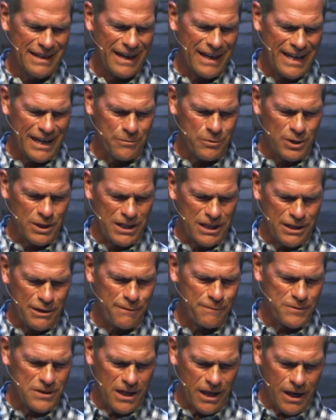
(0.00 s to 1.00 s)
I will
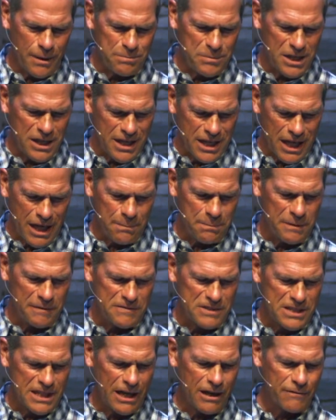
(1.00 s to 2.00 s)
lift up the cup
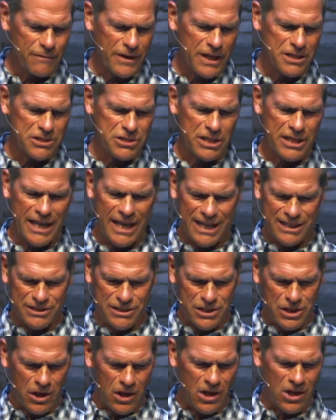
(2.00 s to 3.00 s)
of salvation
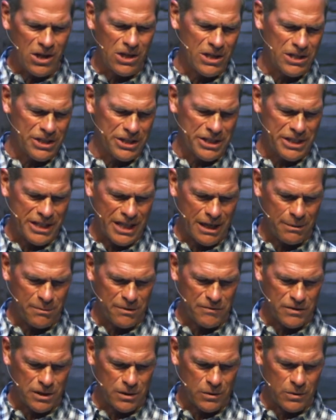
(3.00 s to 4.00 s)
and call on the name
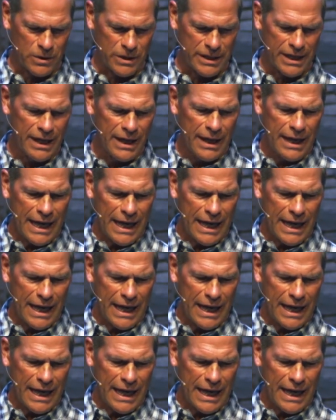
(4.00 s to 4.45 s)
of the Lord.